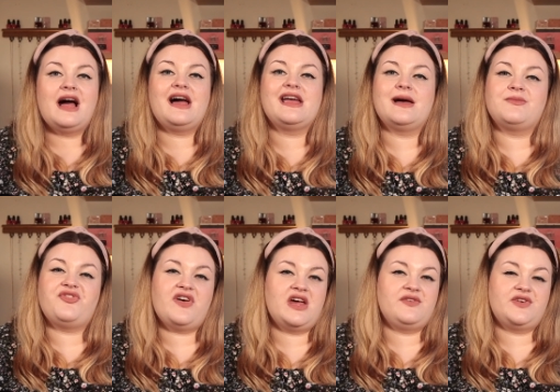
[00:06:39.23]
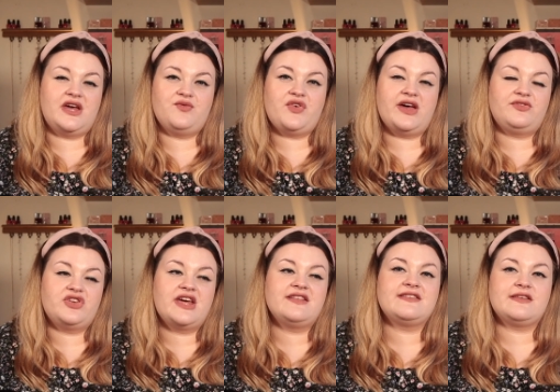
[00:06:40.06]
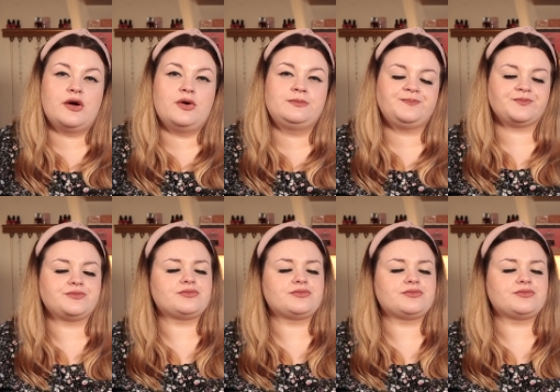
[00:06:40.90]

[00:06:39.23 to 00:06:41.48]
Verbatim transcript: I am 5'9", 5'10", so